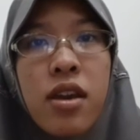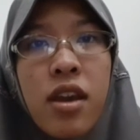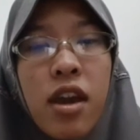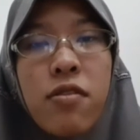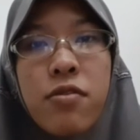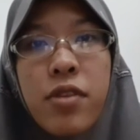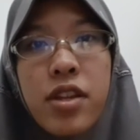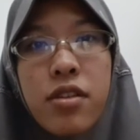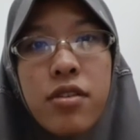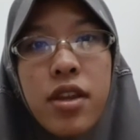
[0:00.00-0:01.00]
have
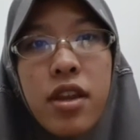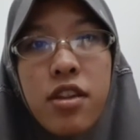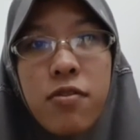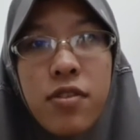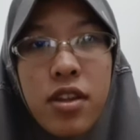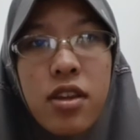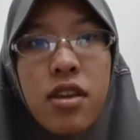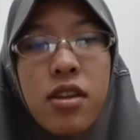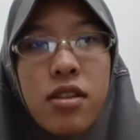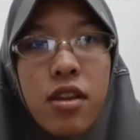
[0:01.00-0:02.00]
greater negativity
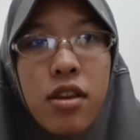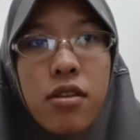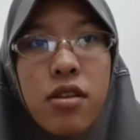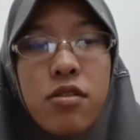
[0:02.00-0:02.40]
in their